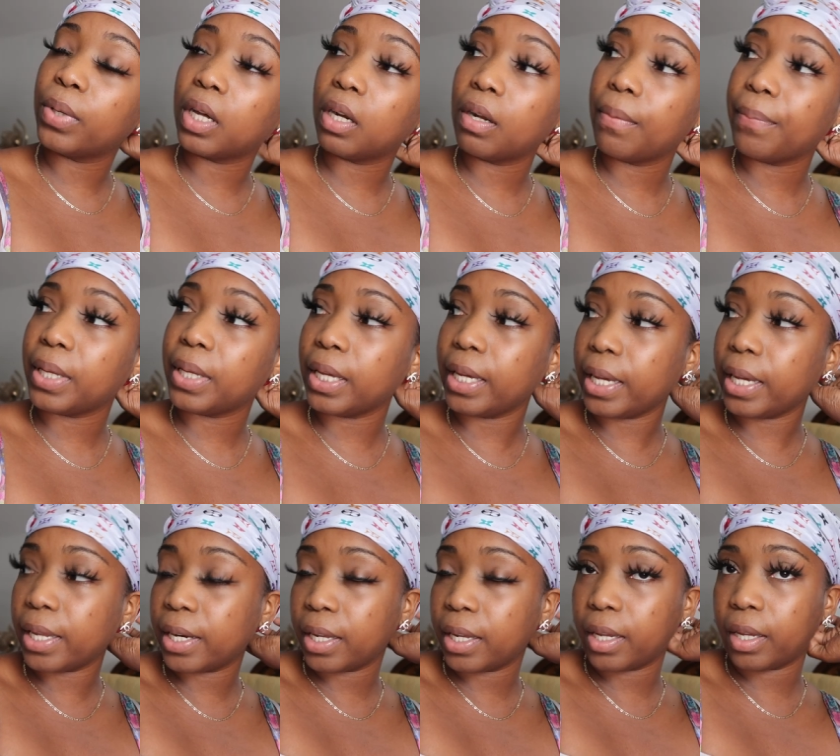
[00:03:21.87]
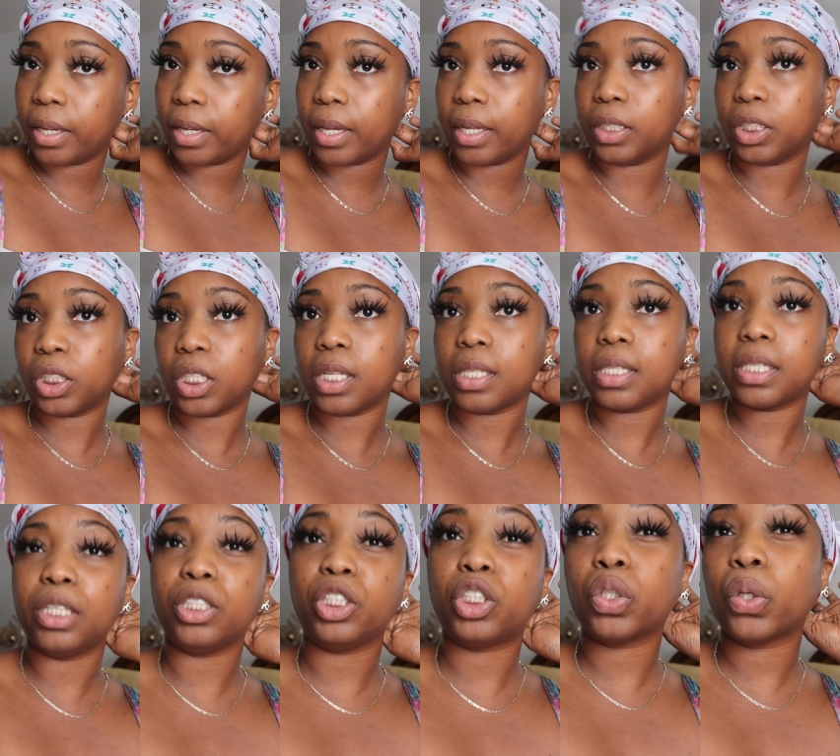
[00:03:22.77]
we're gonna be eating and
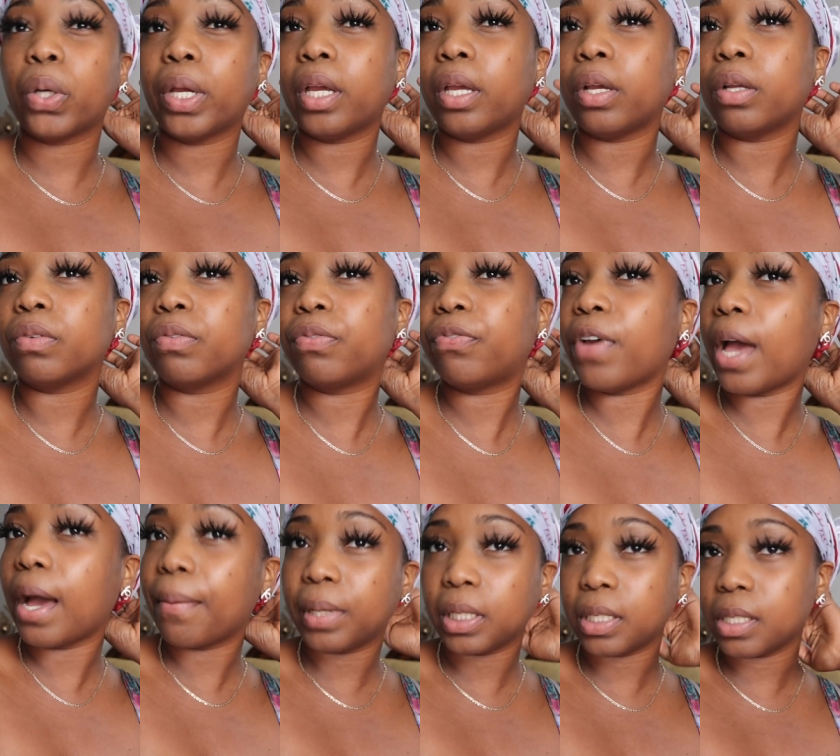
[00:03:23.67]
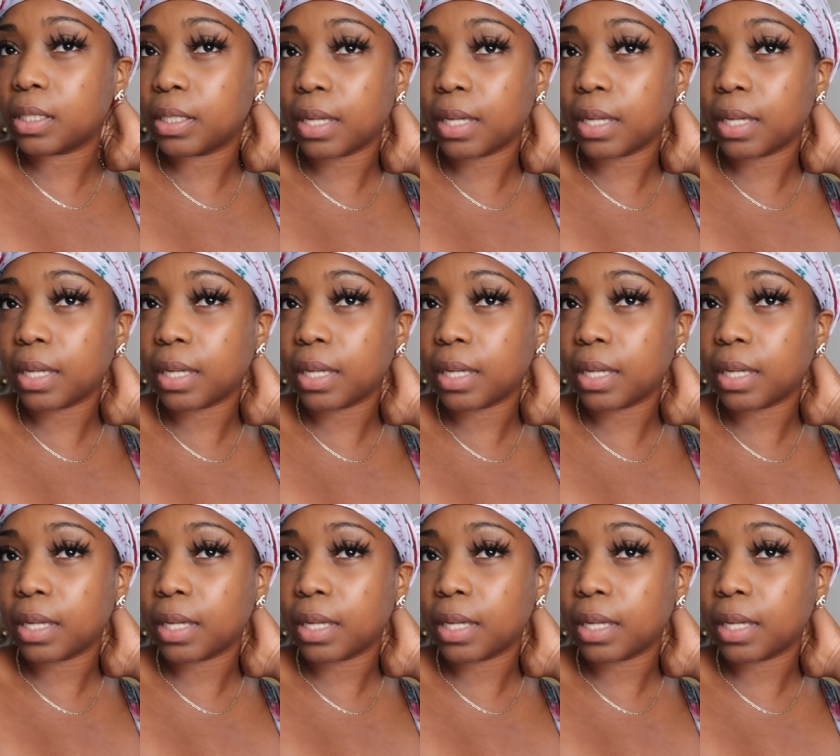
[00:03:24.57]
just enjoying family